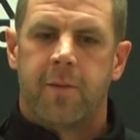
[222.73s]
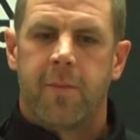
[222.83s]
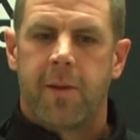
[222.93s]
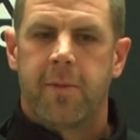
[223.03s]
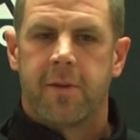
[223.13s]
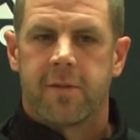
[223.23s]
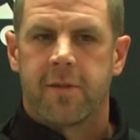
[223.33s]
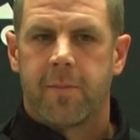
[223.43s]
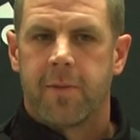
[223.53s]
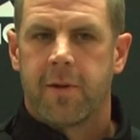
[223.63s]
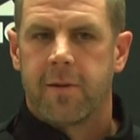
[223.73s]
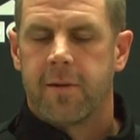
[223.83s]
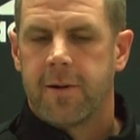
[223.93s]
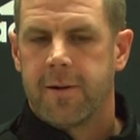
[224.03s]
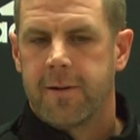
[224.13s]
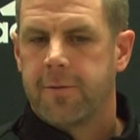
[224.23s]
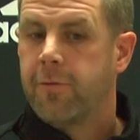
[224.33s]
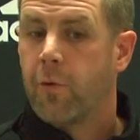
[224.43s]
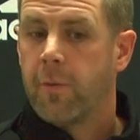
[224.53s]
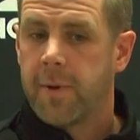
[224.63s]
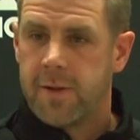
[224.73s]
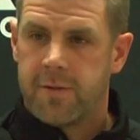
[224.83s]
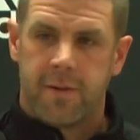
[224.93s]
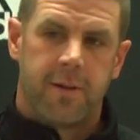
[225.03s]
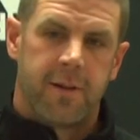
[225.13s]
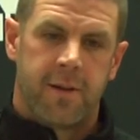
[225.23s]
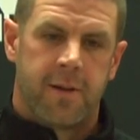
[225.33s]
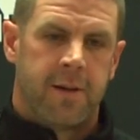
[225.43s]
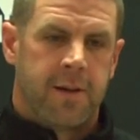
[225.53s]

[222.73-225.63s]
Maybe it's something formationally